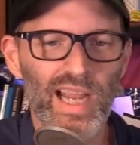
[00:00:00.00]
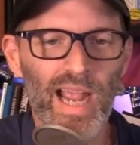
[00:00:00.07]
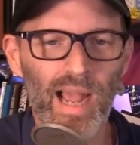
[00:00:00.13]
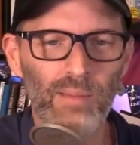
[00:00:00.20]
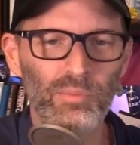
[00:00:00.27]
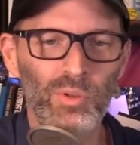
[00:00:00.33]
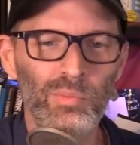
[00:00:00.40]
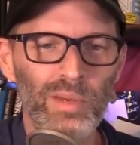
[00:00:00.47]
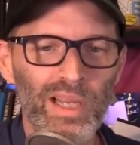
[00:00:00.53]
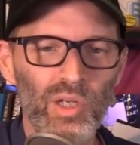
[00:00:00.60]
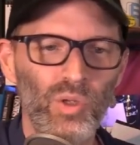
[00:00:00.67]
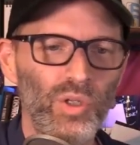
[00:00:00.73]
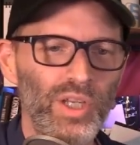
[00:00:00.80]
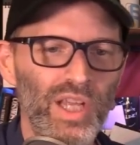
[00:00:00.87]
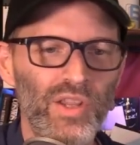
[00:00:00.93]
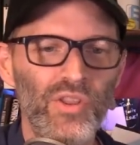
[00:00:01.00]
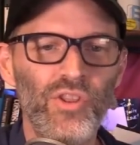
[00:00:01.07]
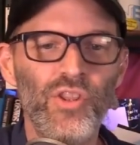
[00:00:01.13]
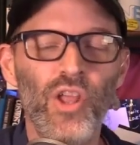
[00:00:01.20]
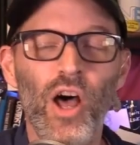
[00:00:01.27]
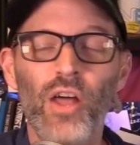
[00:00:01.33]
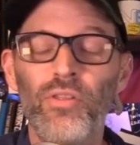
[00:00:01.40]
say Apple may hold
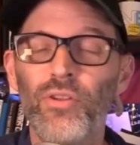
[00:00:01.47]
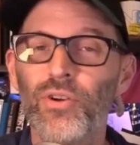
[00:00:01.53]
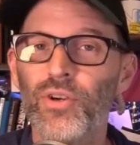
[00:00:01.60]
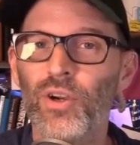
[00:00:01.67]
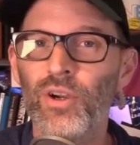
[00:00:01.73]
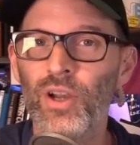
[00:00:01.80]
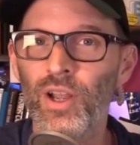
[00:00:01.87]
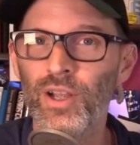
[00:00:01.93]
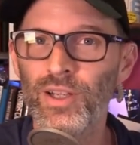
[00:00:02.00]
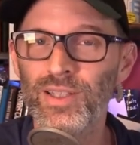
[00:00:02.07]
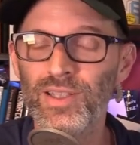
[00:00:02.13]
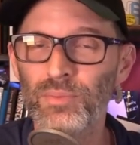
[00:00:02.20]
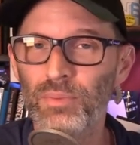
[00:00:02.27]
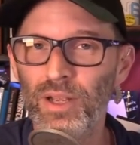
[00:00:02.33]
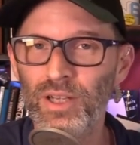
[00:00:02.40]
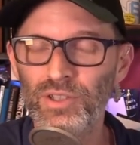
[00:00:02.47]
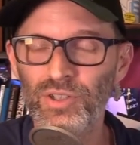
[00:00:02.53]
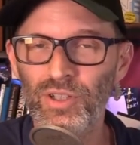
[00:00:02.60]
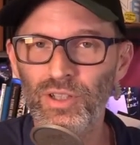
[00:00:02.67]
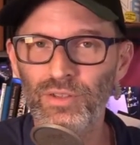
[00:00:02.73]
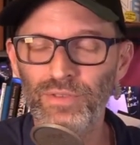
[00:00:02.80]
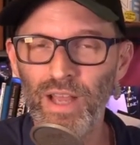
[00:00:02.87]
another
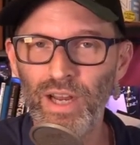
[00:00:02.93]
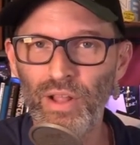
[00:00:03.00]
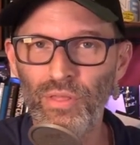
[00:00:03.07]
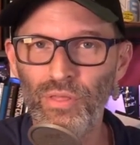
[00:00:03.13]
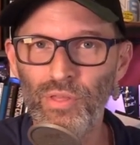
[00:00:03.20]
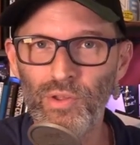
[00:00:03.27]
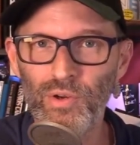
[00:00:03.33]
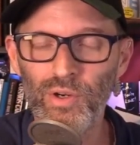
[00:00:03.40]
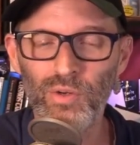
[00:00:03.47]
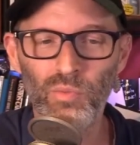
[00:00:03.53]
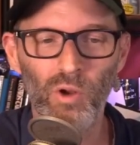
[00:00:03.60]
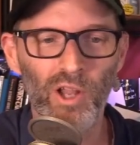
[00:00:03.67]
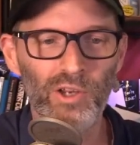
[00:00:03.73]
special event, a third